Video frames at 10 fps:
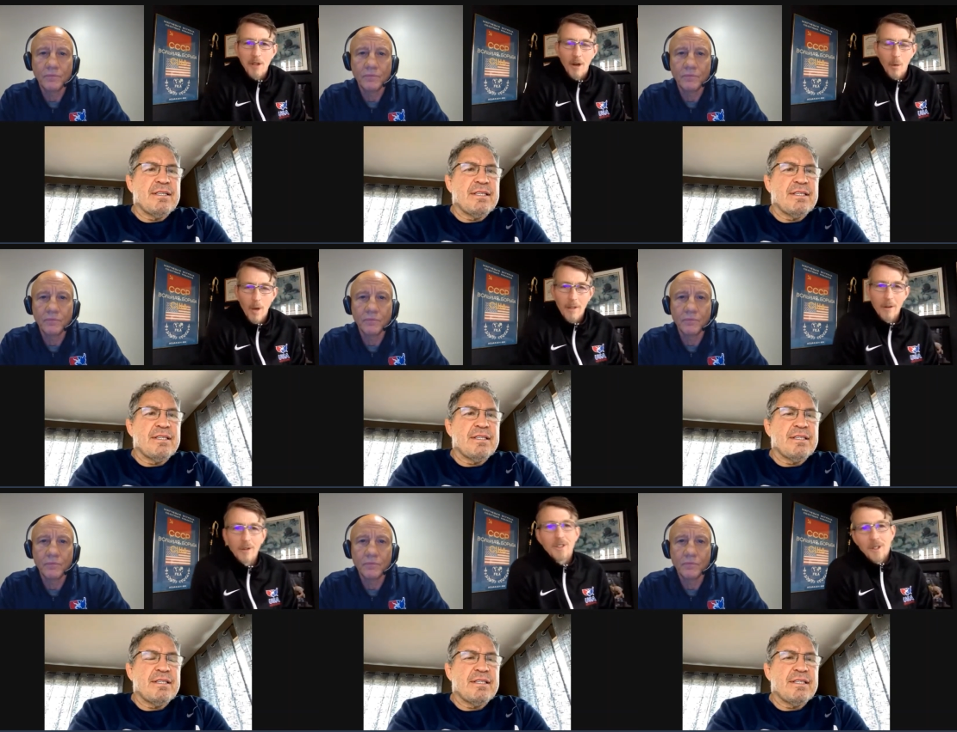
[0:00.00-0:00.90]
Speaker 1: our
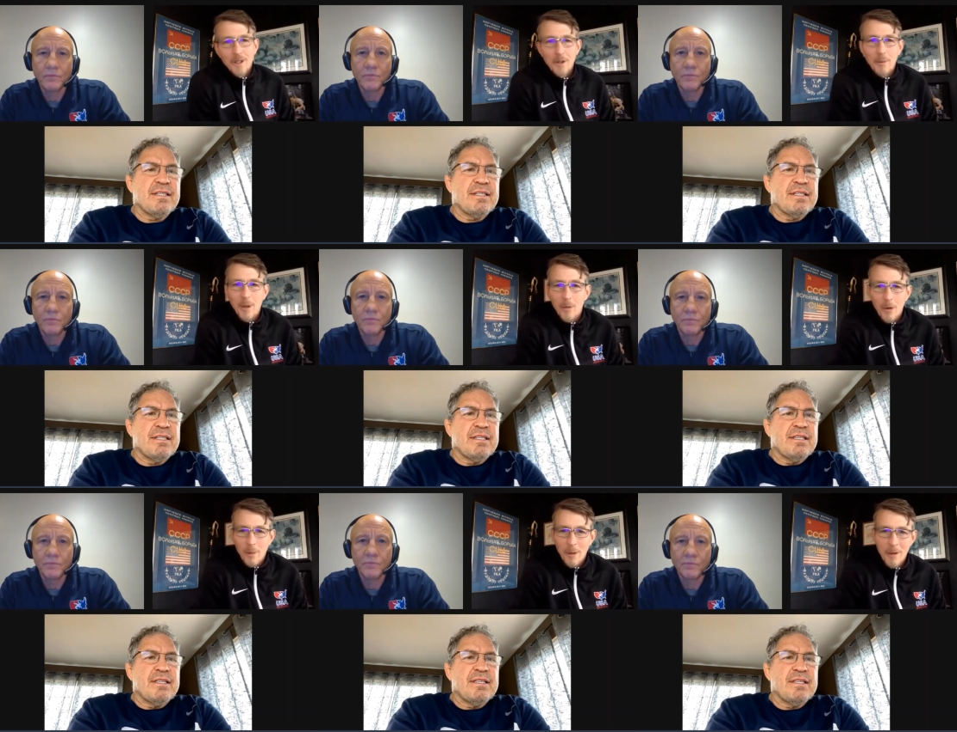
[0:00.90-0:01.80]
weather will turn a little bit
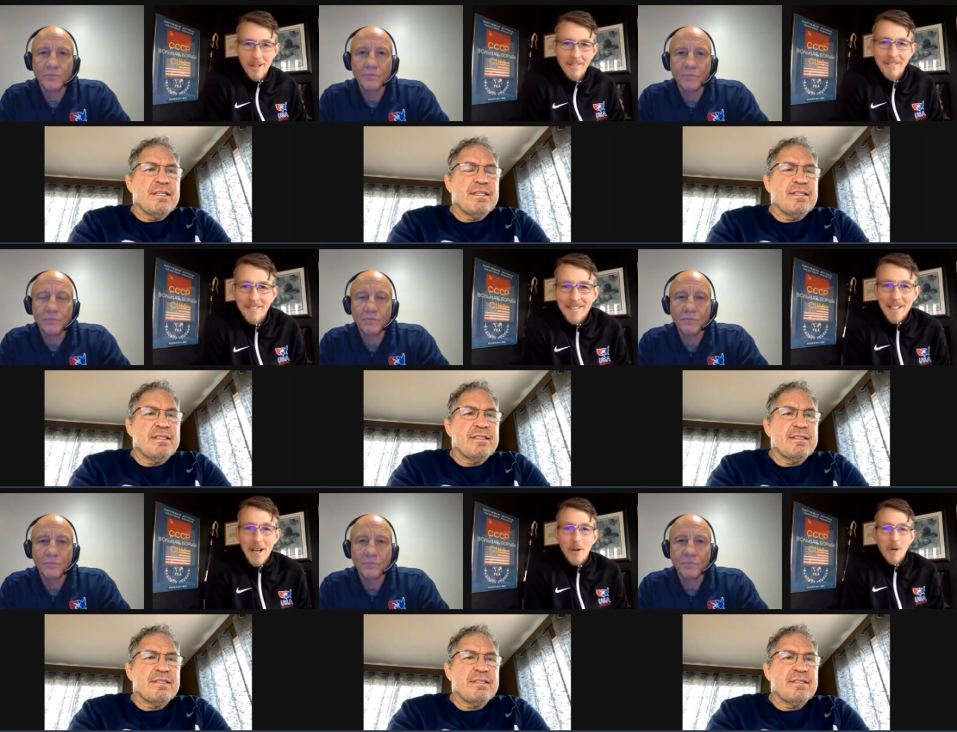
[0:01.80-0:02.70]
warmer and
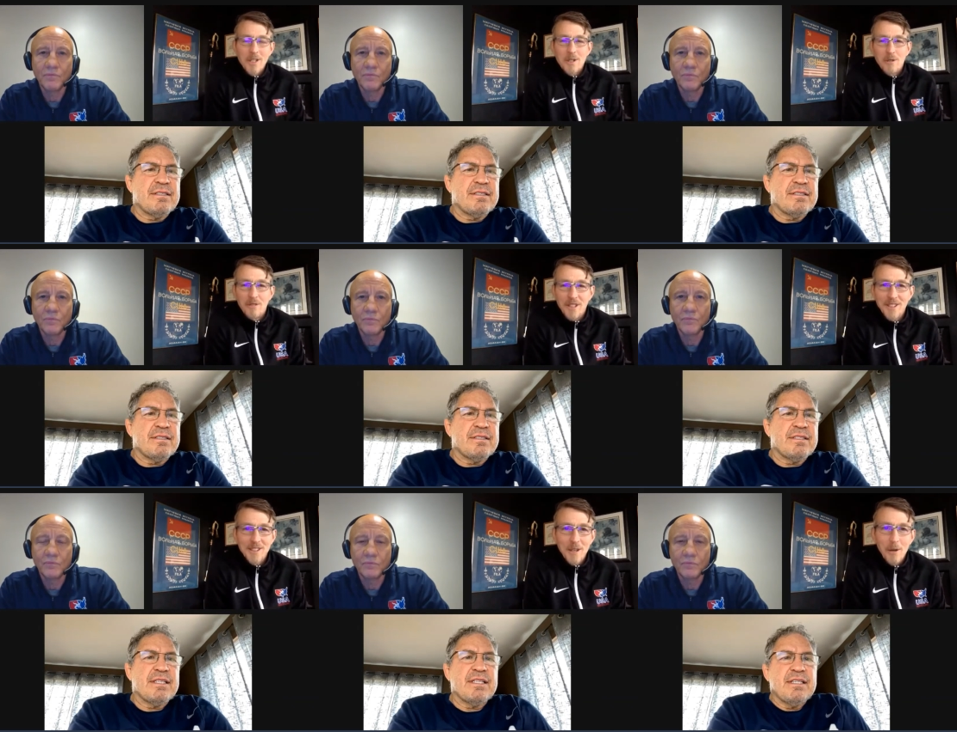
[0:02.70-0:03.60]
not quite two feet
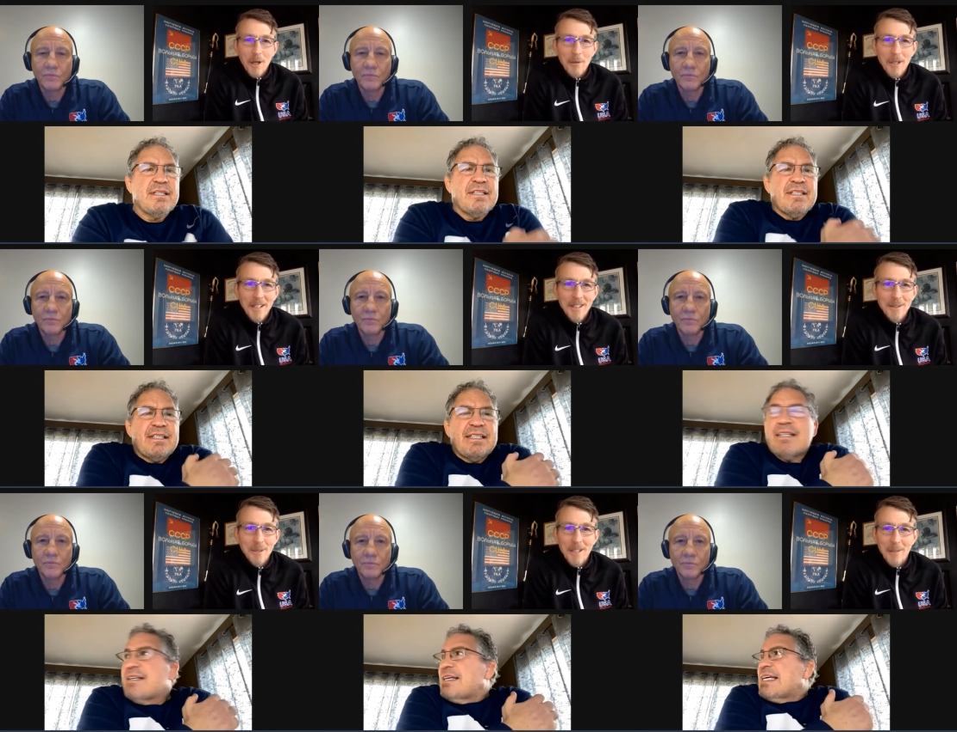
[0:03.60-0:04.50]
of snow like we're getting
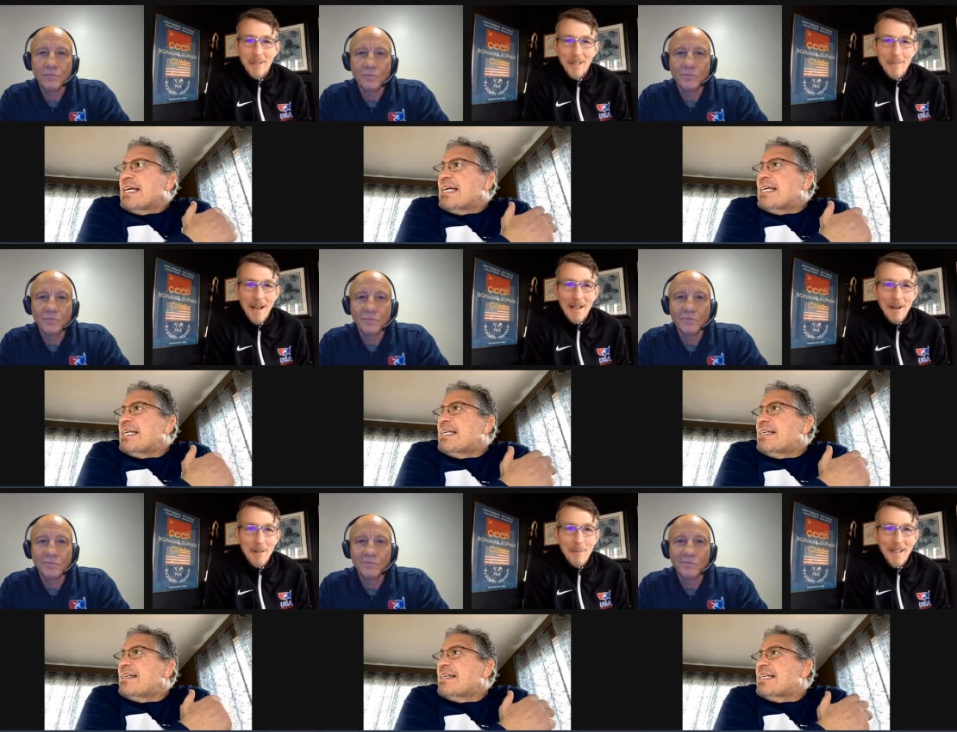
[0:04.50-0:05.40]
this weekend. We can get back
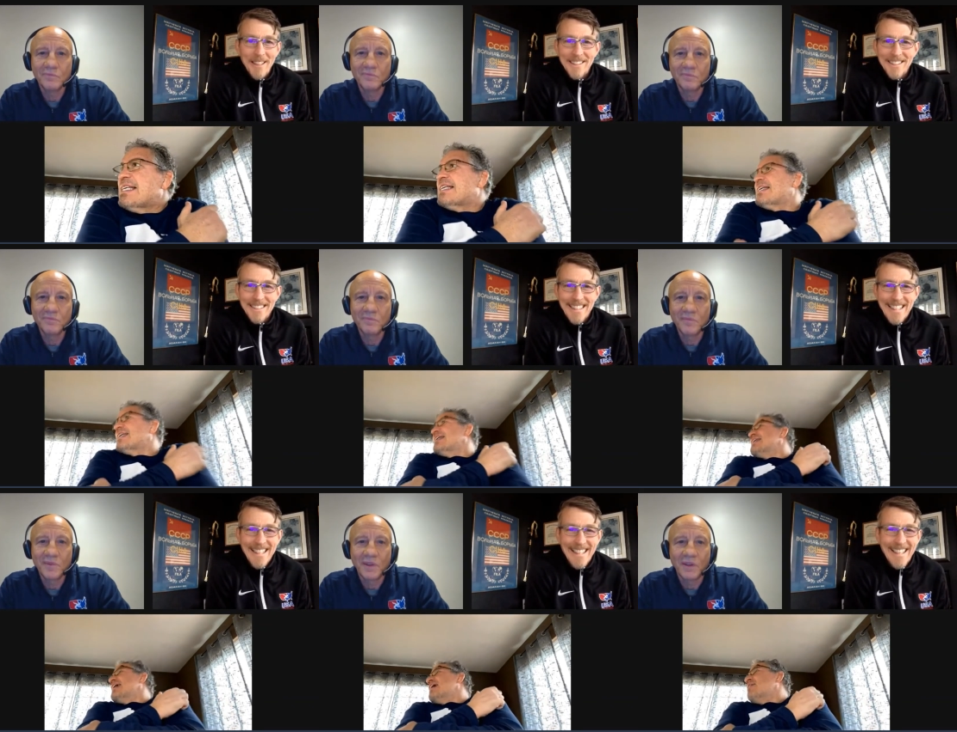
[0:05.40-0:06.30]
out on the bikes.
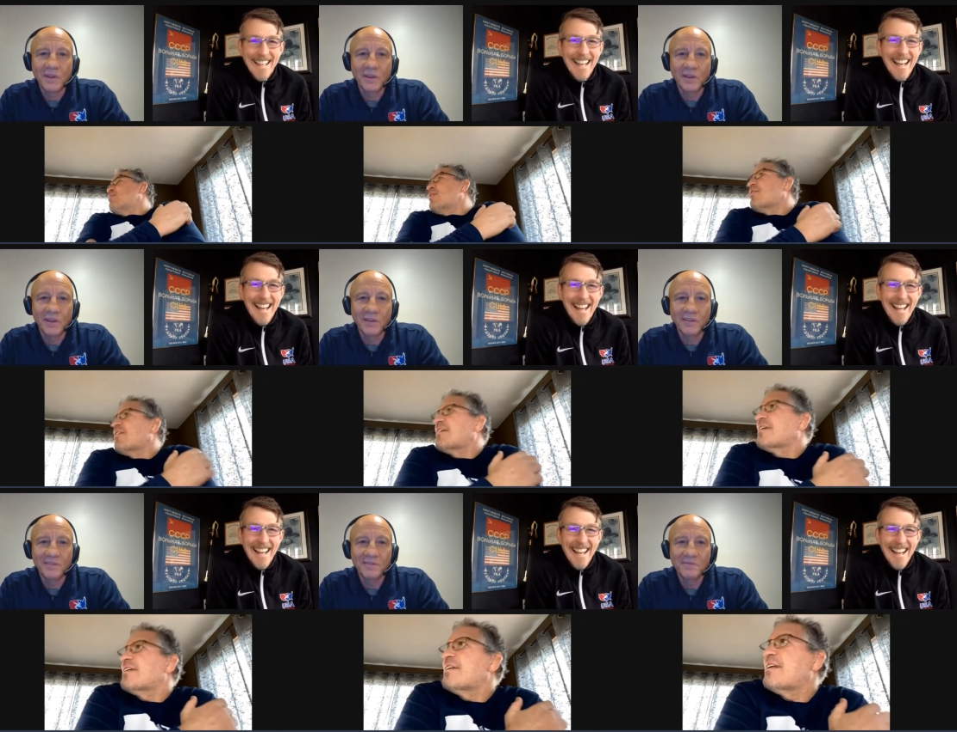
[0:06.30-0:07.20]
Speaker 2: Yeah, I'm wondering.
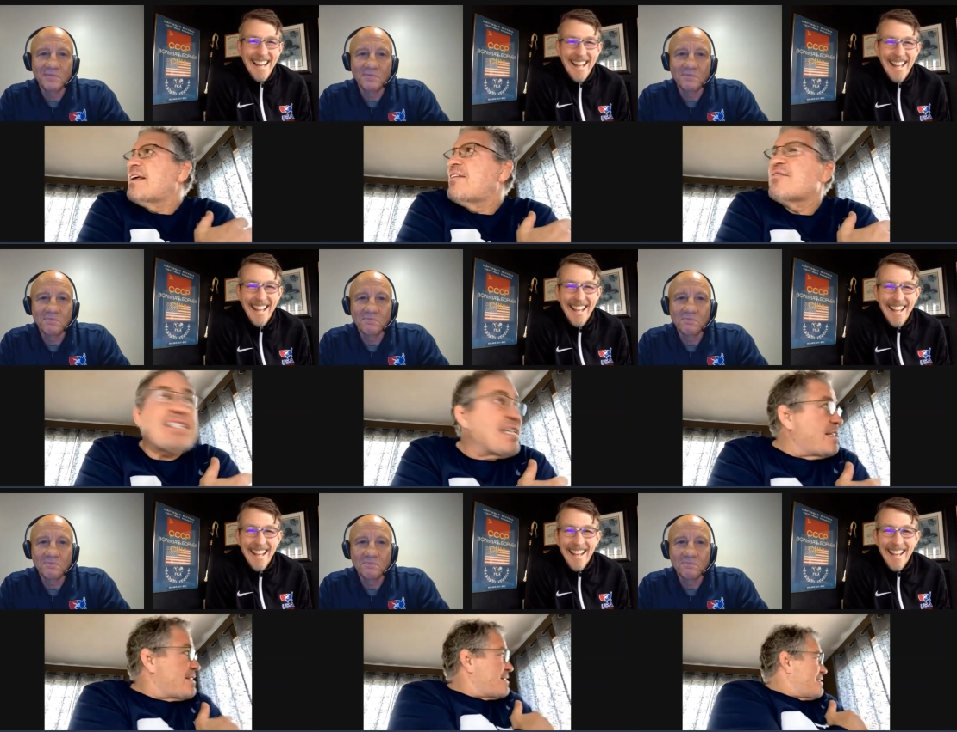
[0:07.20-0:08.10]
I don't see
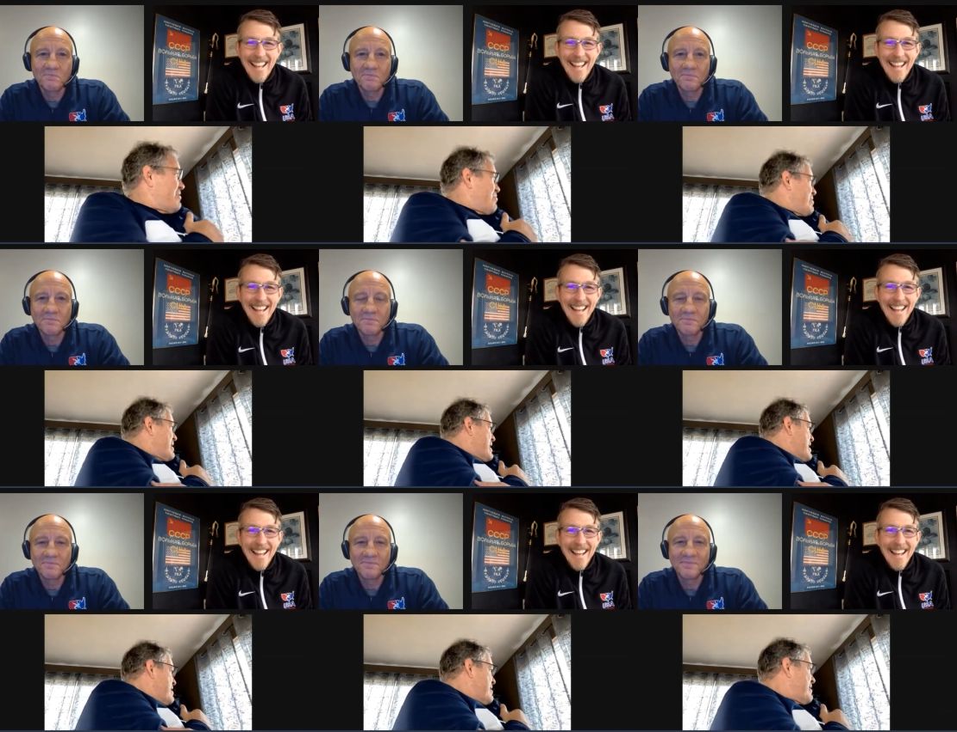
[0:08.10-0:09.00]
it snowing
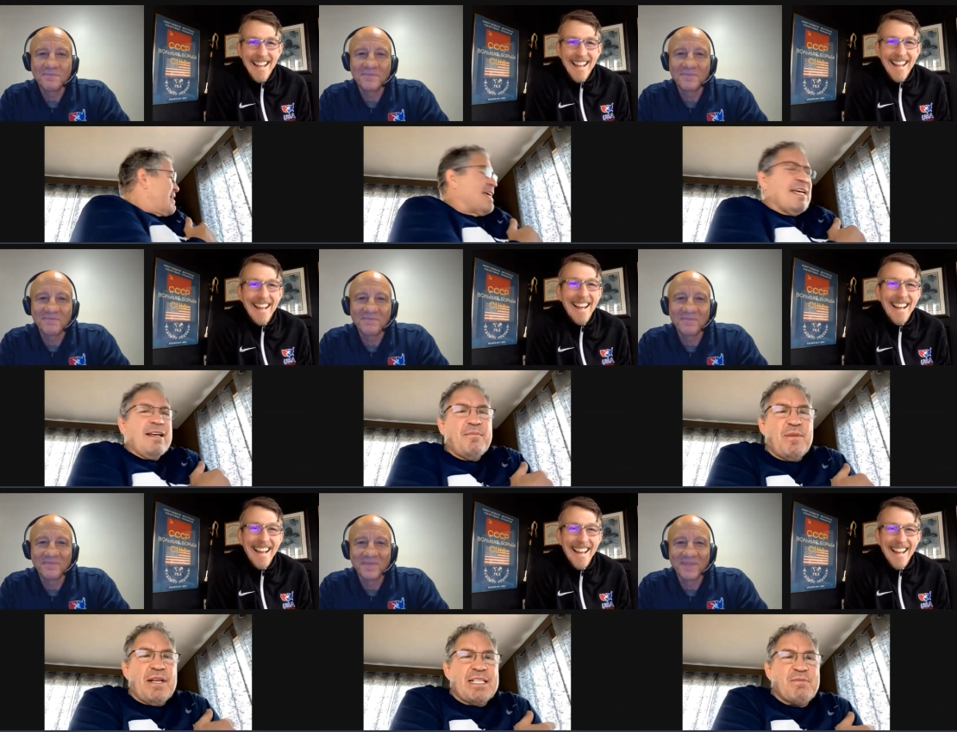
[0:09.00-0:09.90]
yet,
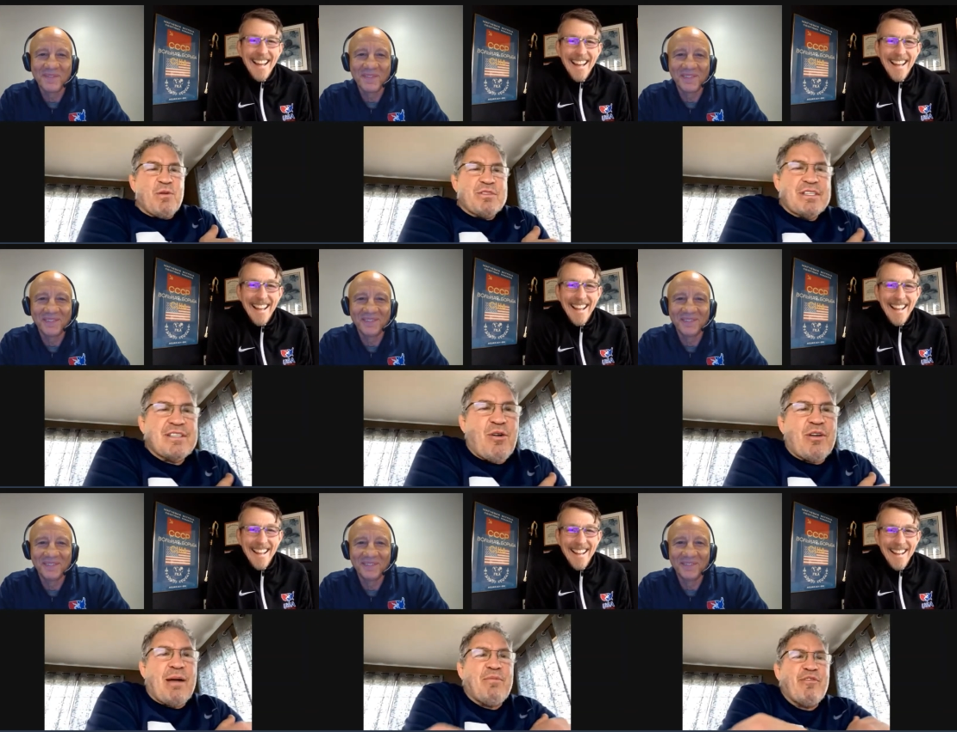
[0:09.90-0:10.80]
but it's supposed to snow a
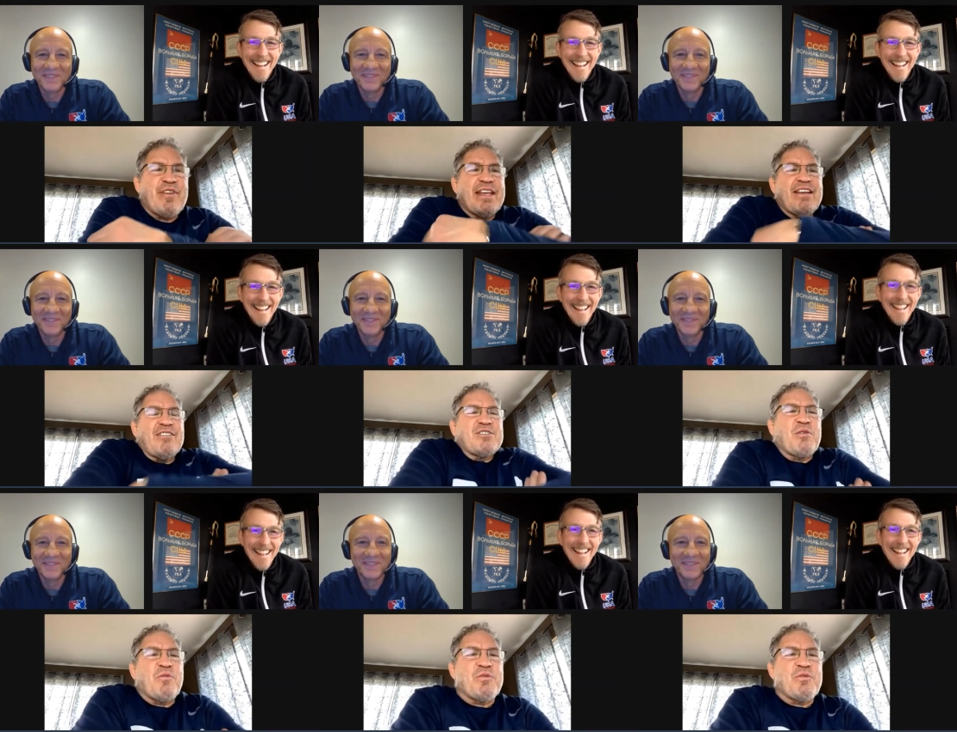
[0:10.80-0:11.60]
couple feet here, so we'll